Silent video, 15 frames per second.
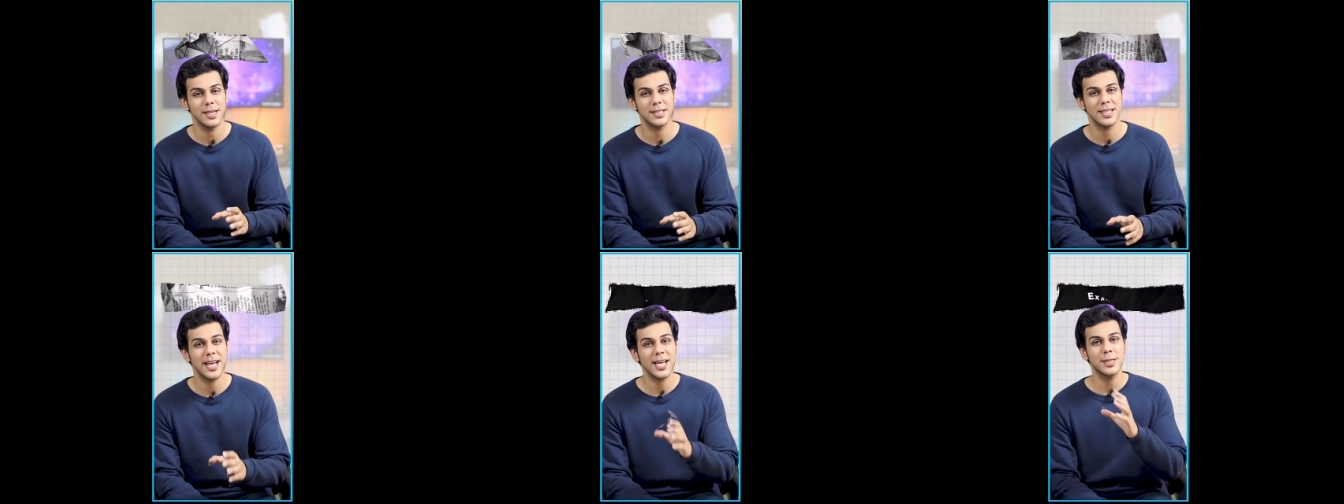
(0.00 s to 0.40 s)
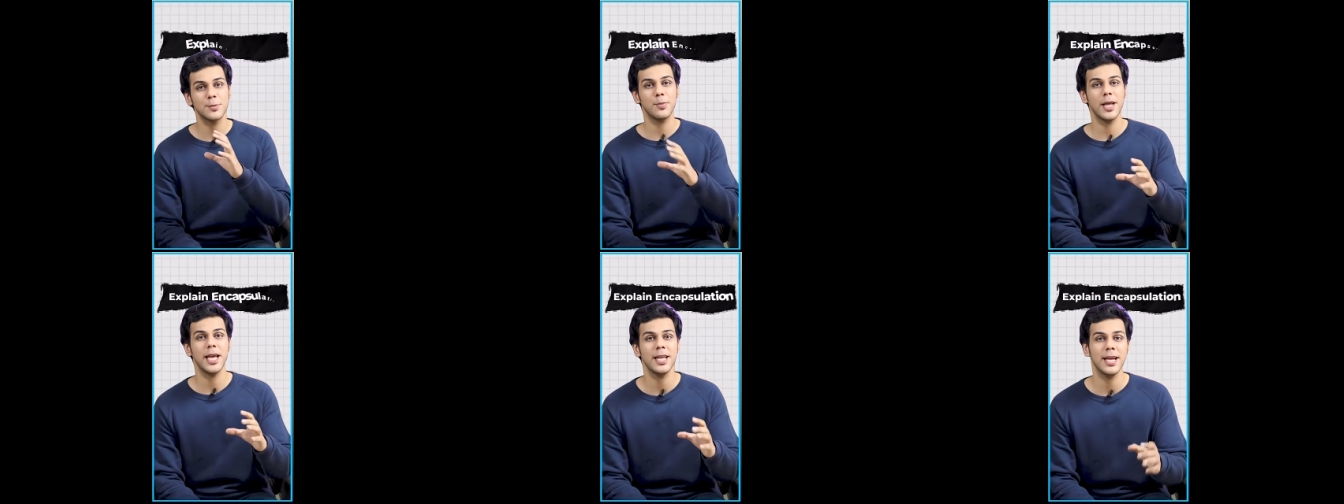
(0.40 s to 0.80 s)
is
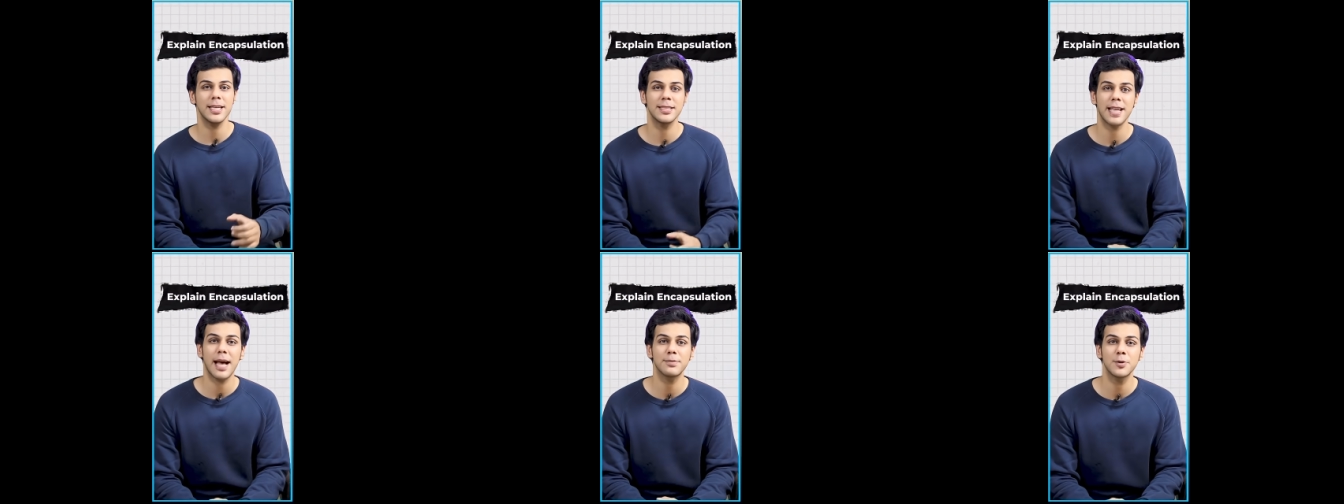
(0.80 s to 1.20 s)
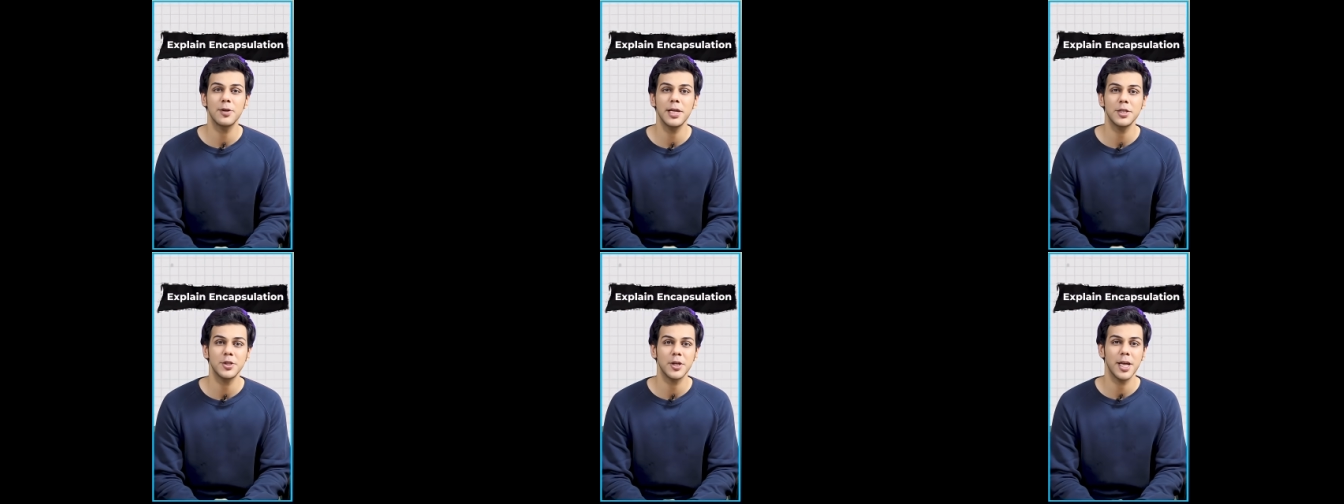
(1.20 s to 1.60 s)
explain
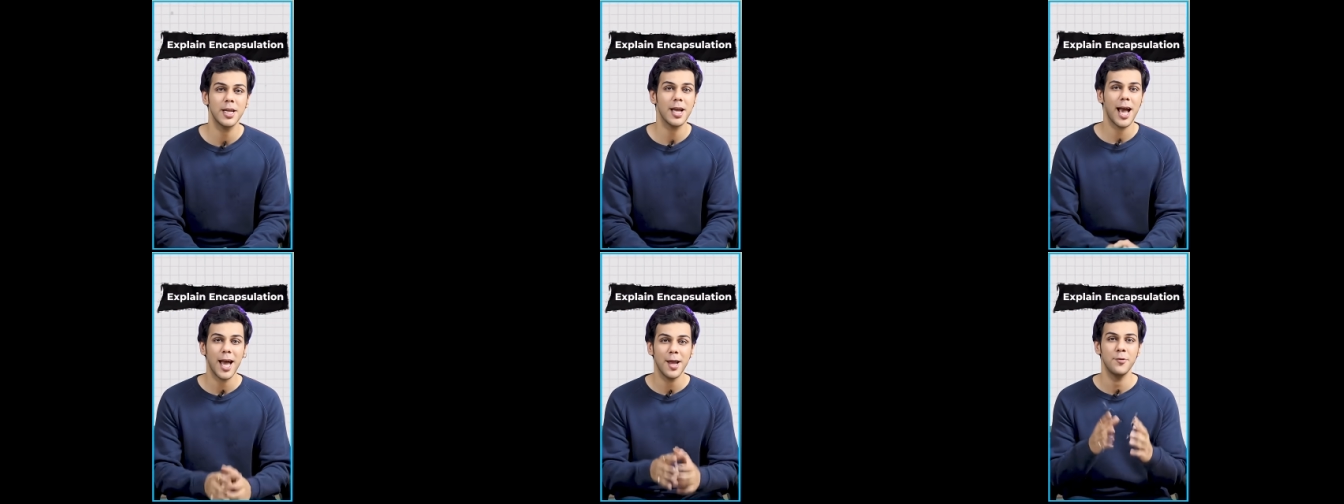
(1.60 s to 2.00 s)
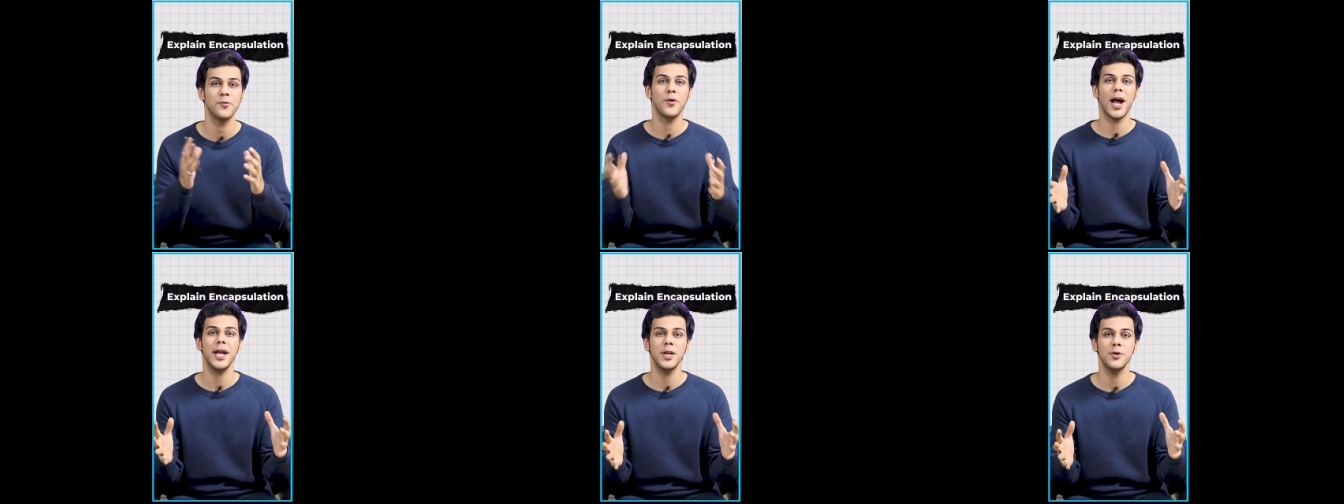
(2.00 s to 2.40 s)
encapsulation
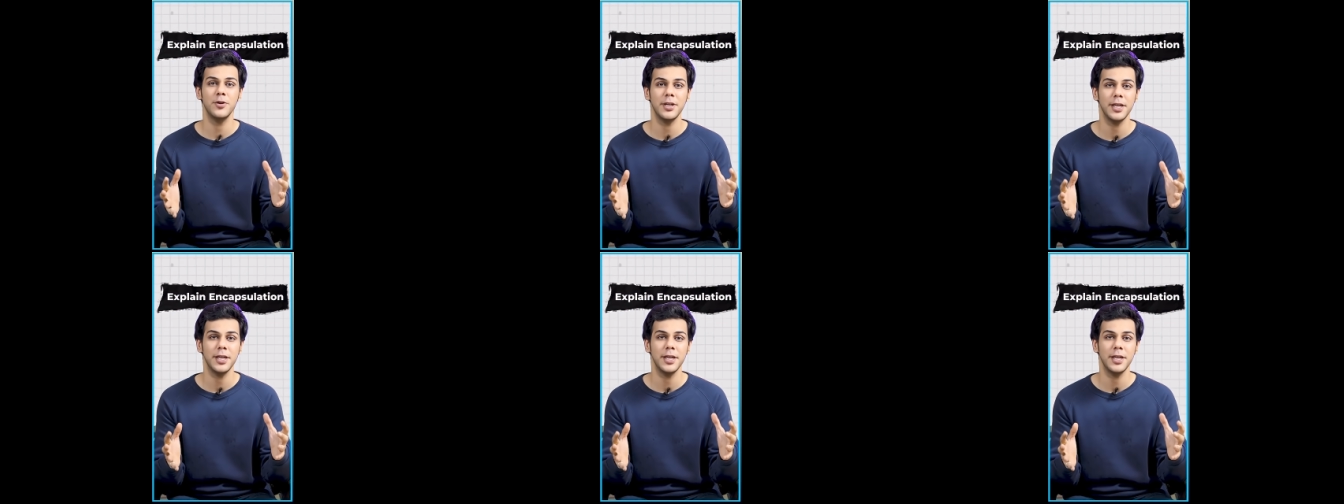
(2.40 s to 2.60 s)
and why do you